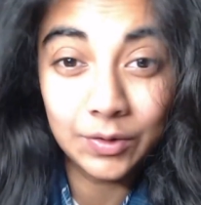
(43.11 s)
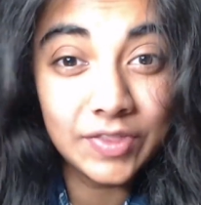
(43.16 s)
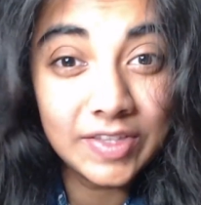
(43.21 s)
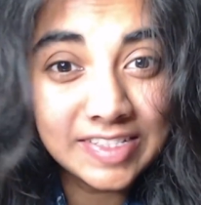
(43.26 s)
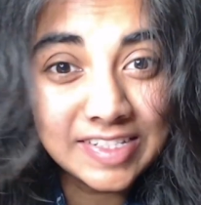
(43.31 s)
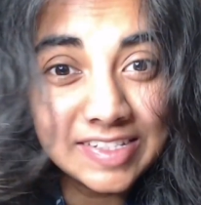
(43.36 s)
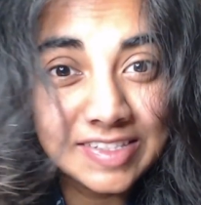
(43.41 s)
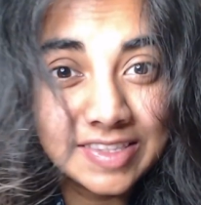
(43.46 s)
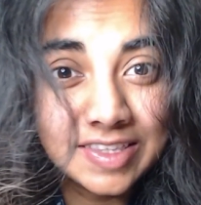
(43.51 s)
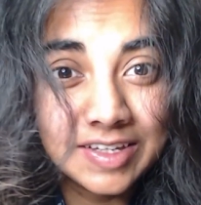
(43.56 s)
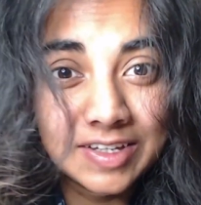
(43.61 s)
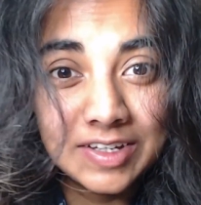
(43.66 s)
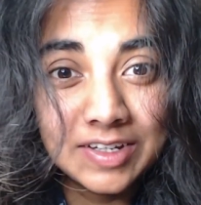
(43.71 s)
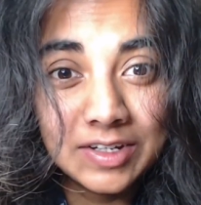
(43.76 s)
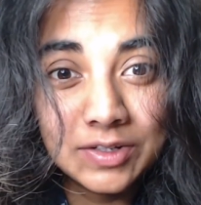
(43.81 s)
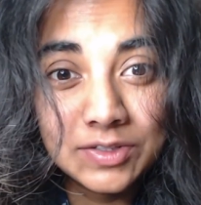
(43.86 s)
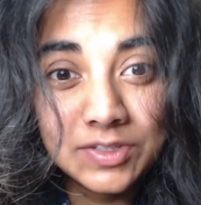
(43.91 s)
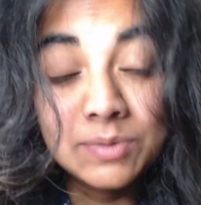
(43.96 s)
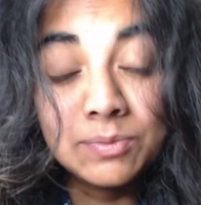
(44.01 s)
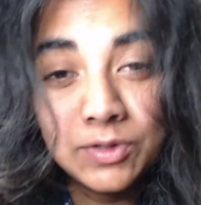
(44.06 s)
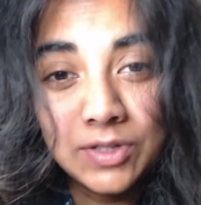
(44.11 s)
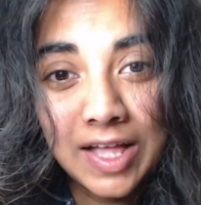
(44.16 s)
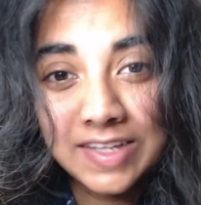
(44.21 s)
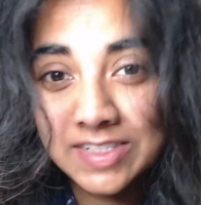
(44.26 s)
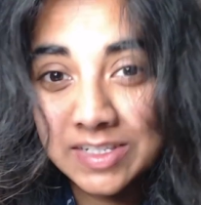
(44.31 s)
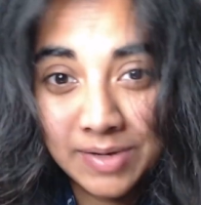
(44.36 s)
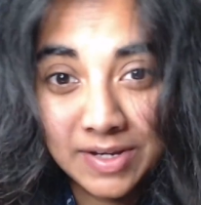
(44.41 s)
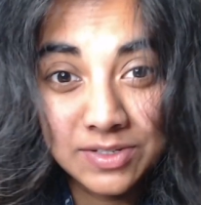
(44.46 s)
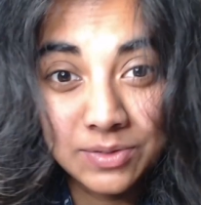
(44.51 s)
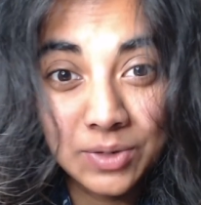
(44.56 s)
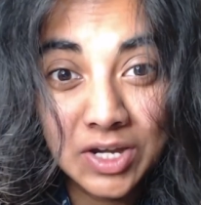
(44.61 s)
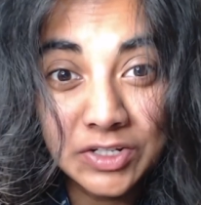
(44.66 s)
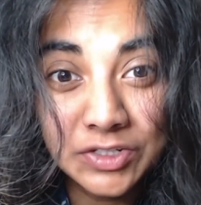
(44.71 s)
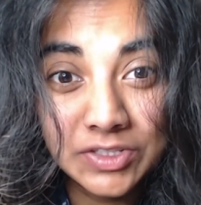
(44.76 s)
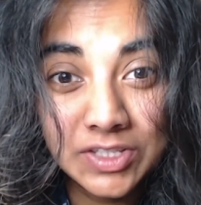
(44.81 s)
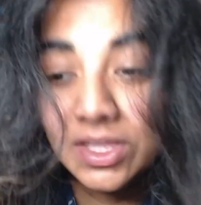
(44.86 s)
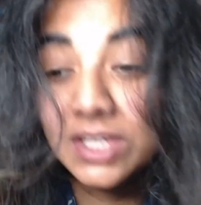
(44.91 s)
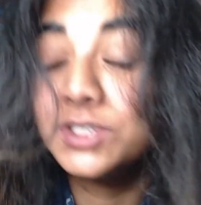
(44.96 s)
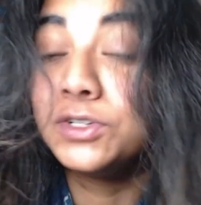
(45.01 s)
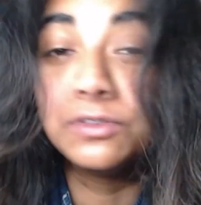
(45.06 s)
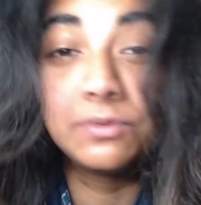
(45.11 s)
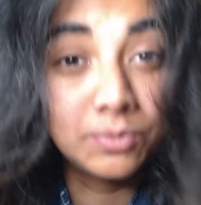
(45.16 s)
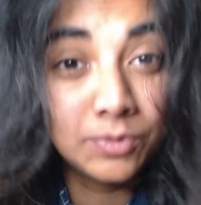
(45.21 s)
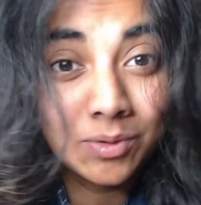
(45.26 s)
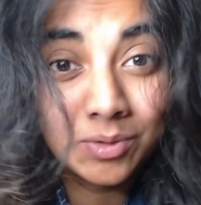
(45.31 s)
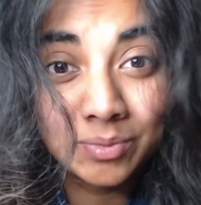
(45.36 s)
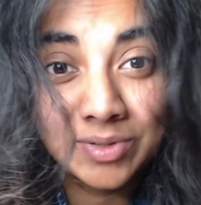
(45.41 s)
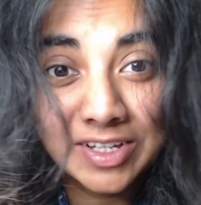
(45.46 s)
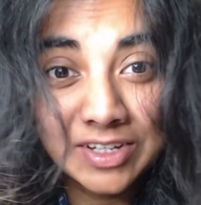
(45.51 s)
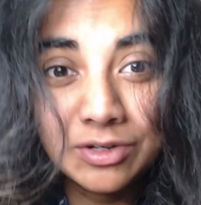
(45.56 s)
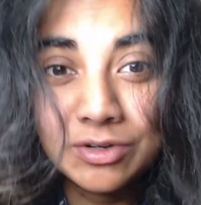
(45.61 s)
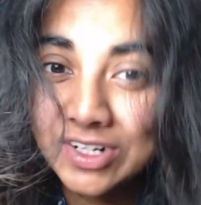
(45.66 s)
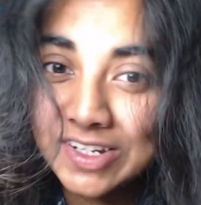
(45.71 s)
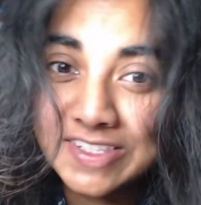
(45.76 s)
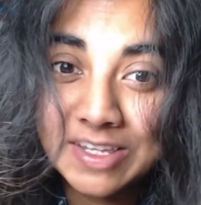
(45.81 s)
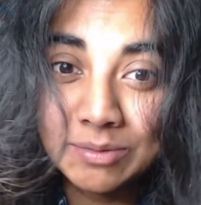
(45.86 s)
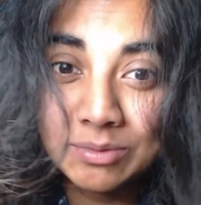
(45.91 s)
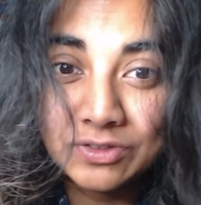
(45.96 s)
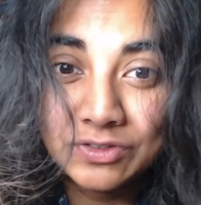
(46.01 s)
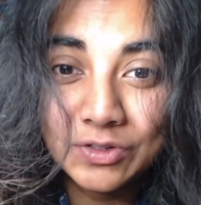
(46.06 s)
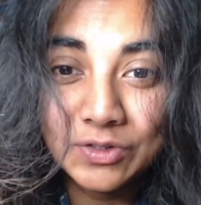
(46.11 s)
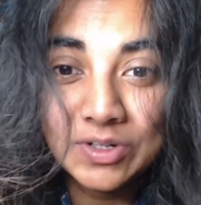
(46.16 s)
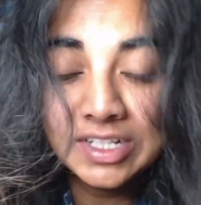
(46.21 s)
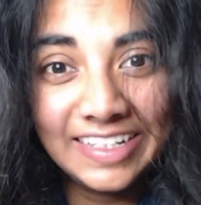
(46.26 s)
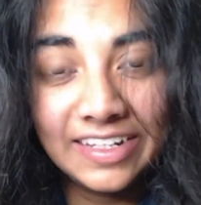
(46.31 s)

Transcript: this is the simple acid-base equation that you've probably already seen before,